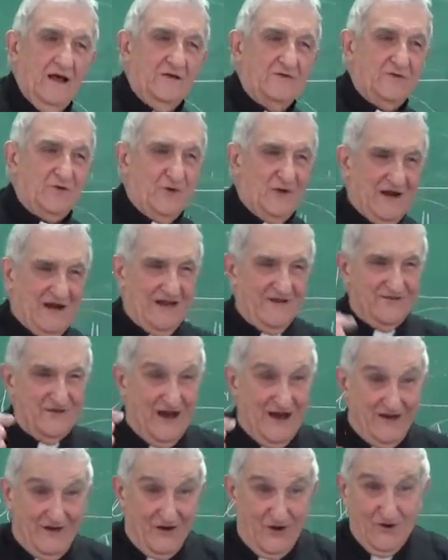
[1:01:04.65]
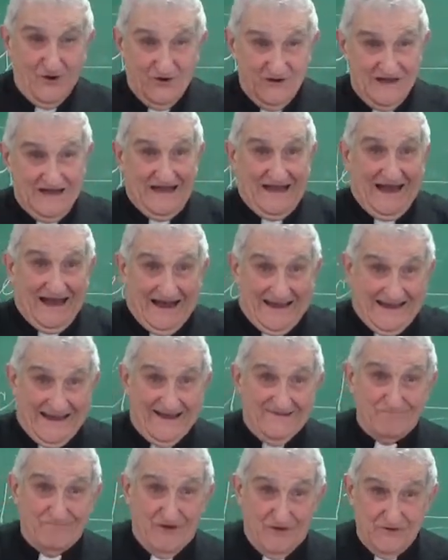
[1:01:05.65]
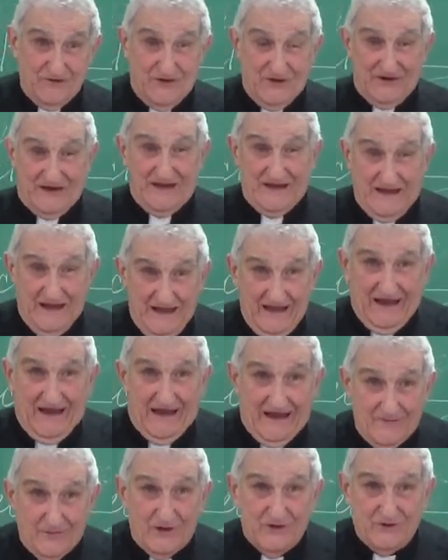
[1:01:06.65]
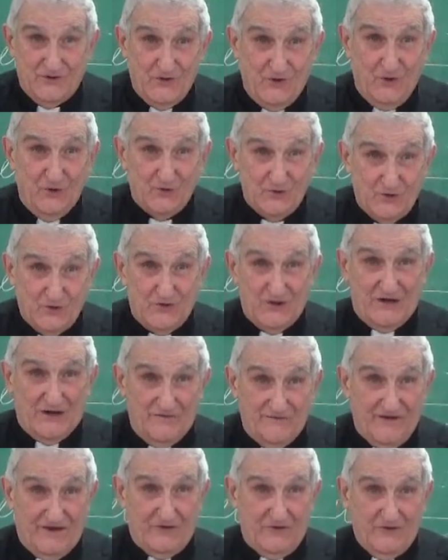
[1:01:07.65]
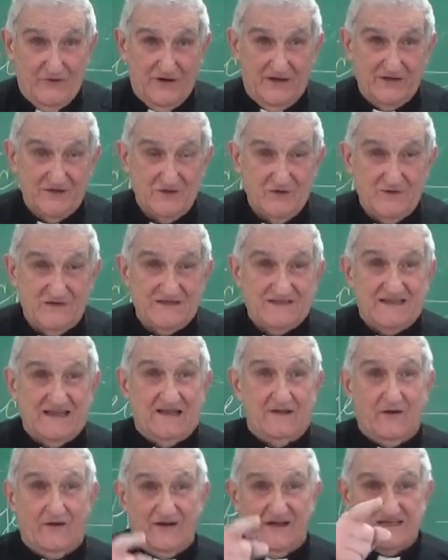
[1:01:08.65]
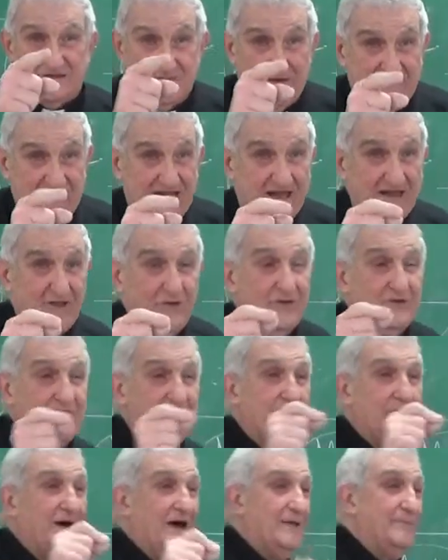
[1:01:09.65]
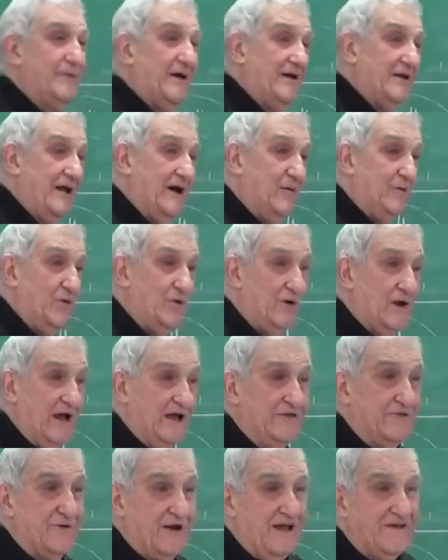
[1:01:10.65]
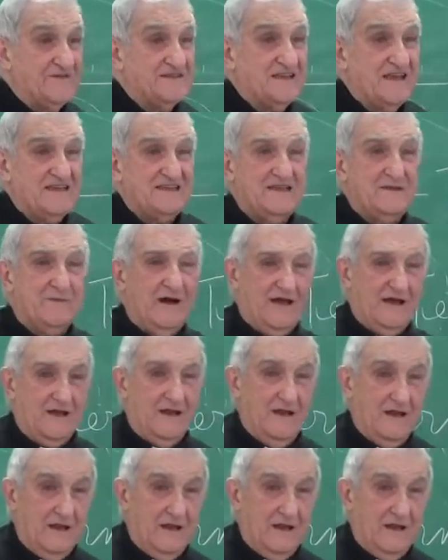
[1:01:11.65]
You arrive, yeah, oh, I am hungry, I want to go to the refectory, so instead of respecting 30 miles per hour, I drive 60 miles.